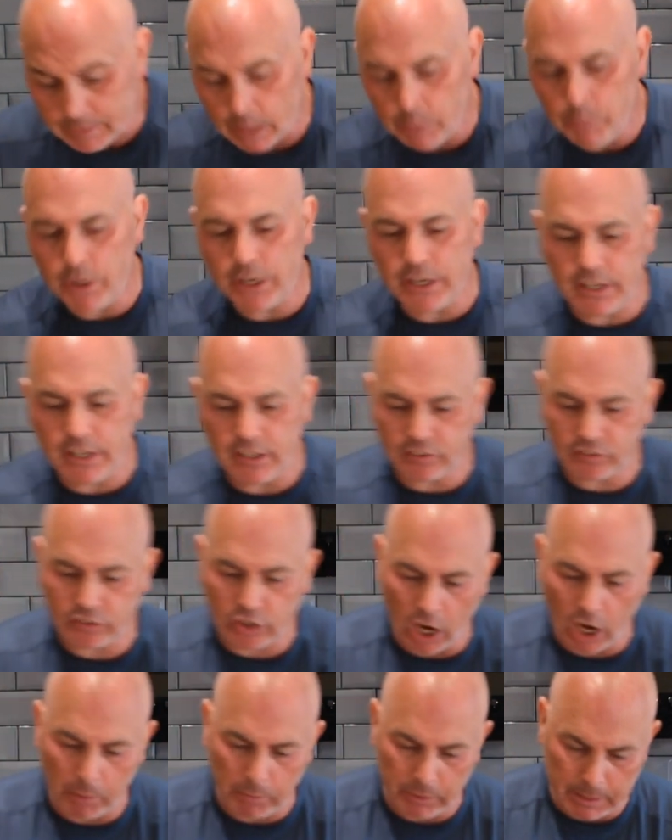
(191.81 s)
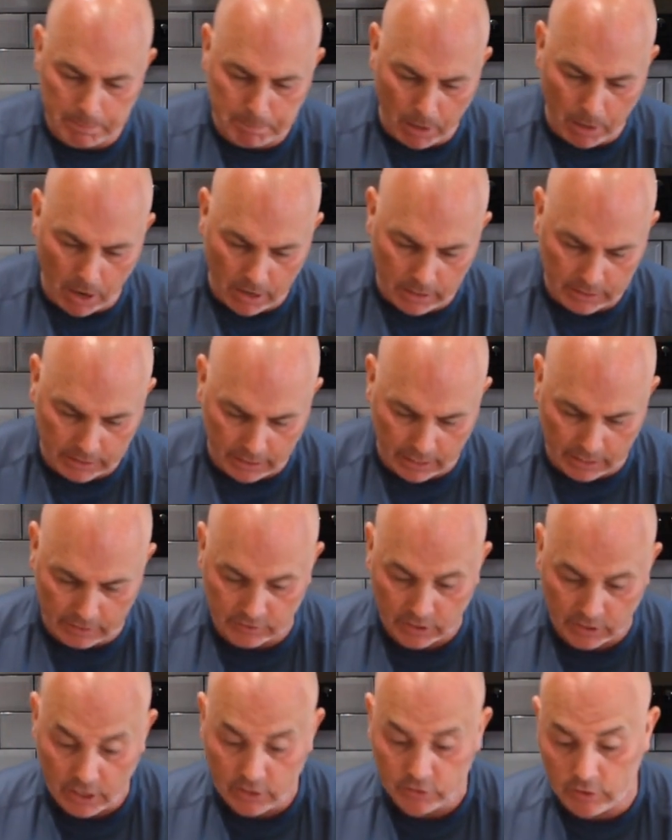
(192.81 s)
We're going to start with the butter,
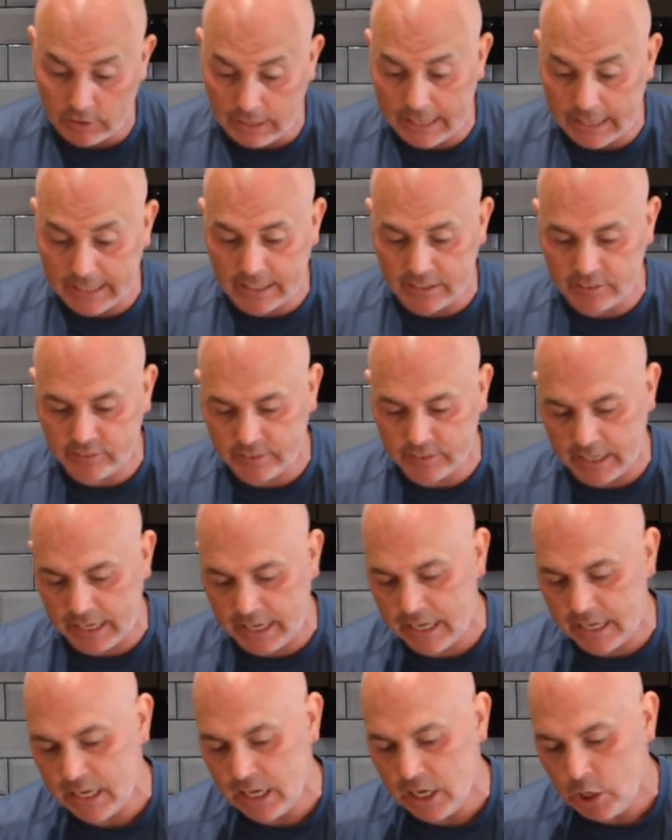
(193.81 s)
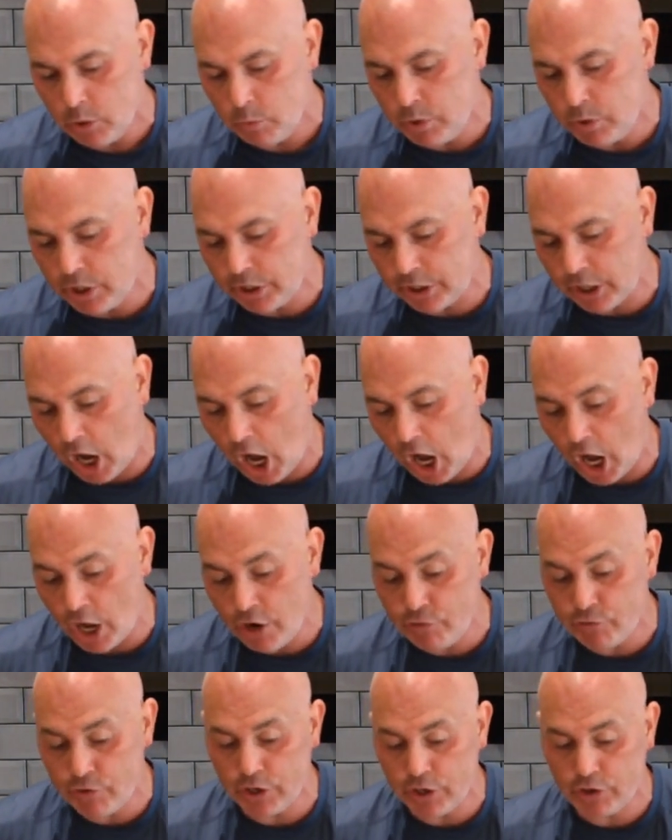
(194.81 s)
guys. So like I say, we've got
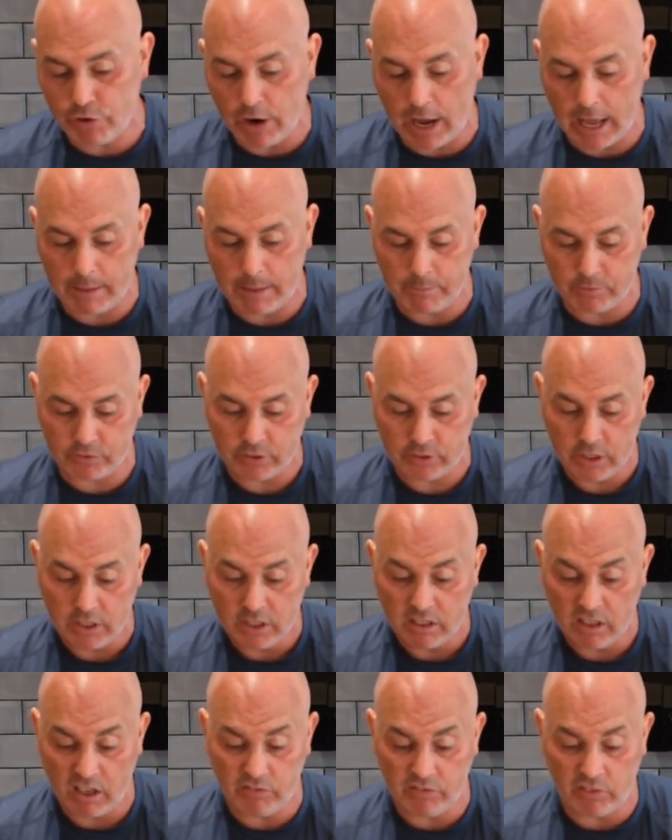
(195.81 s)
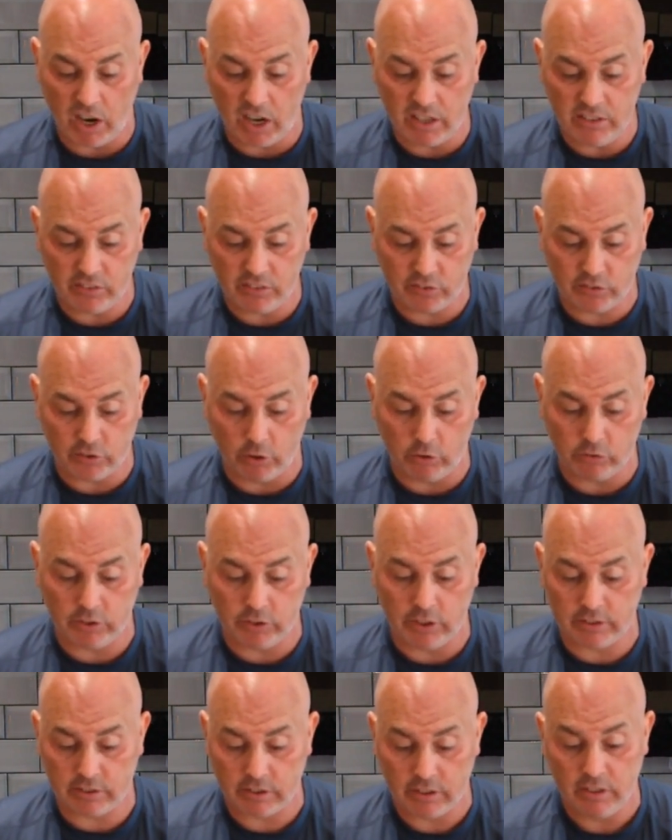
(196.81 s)
100 grams of
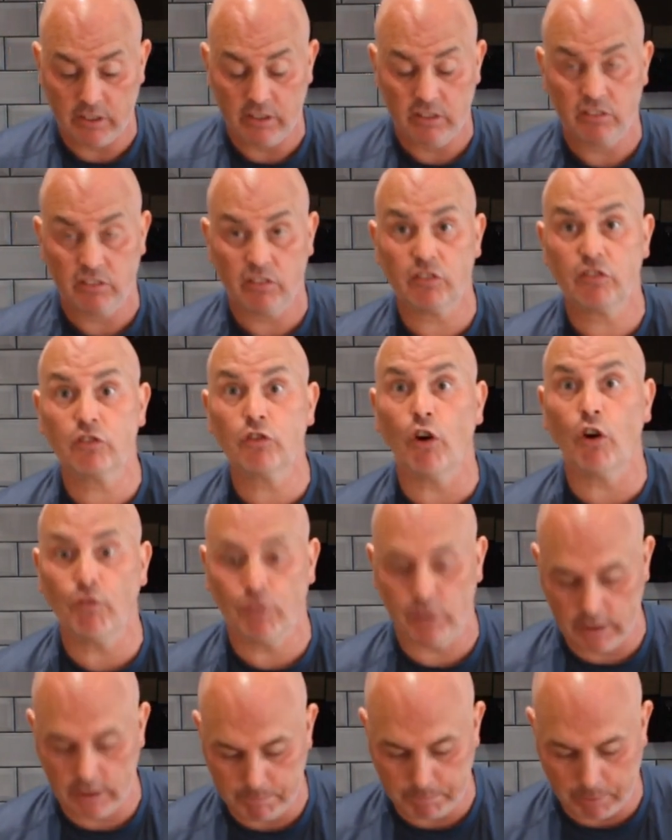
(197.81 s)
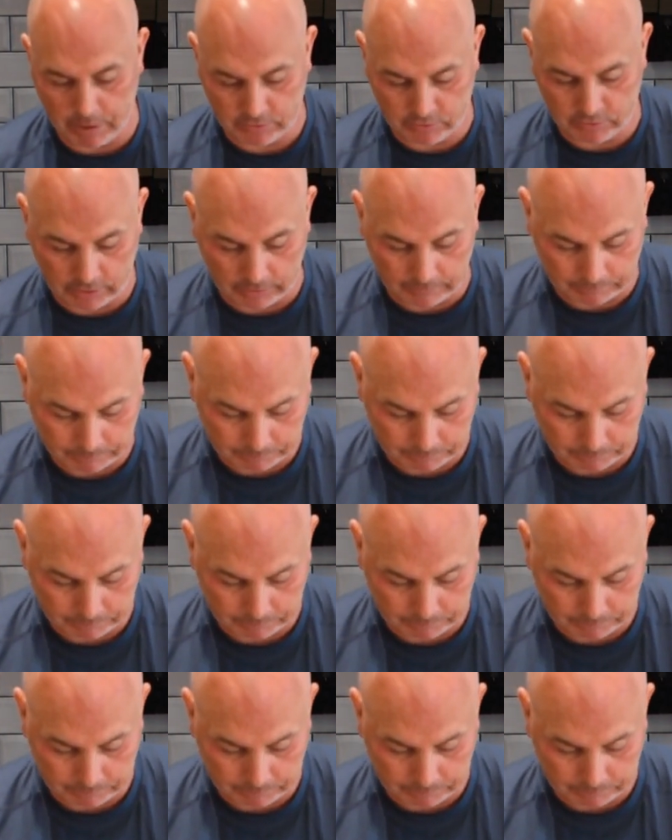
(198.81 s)
unsalted, softened butter.